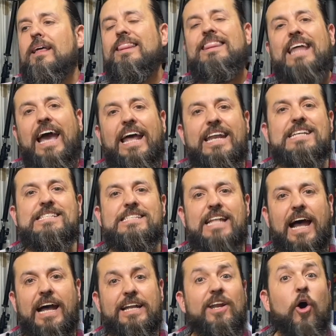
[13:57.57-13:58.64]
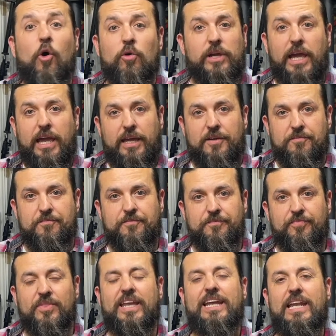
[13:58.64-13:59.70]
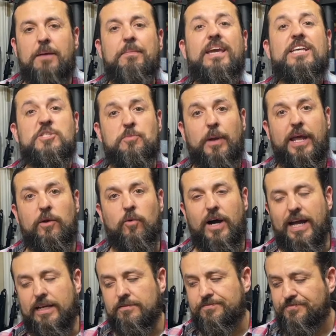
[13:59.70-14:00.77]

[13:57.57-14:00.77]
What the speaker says: That is not okay. And let me explain why.